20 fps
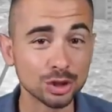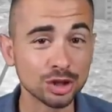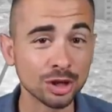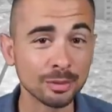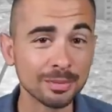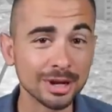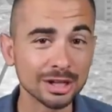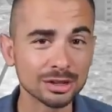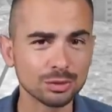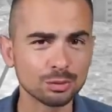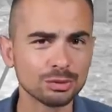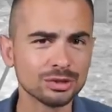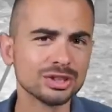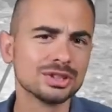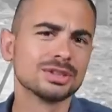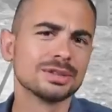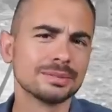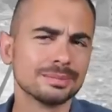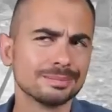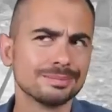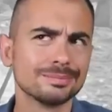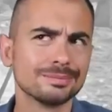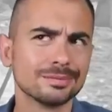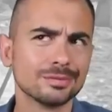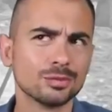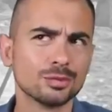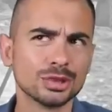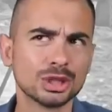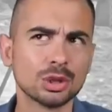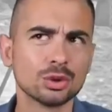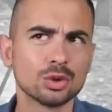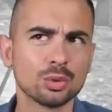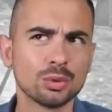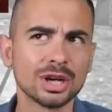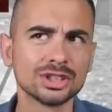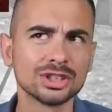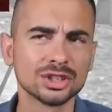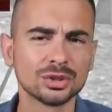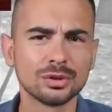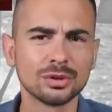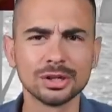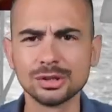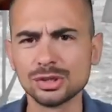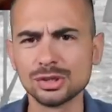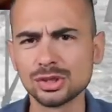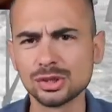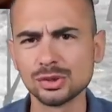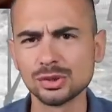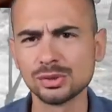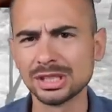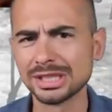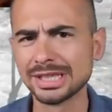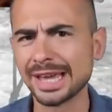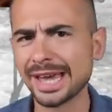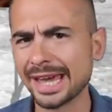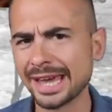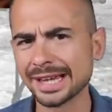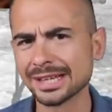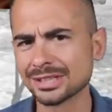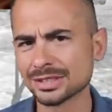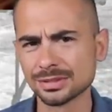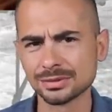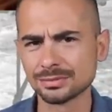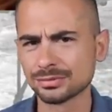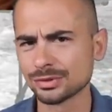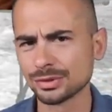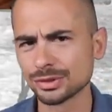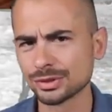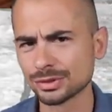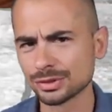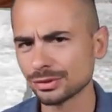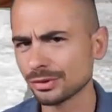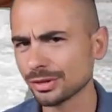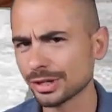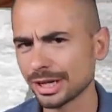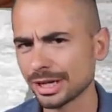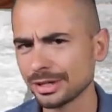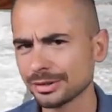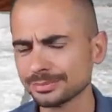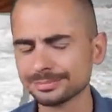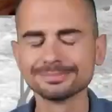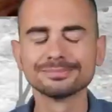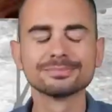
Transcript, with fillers: to combat with without croissant, I used to eat eggs, just okay.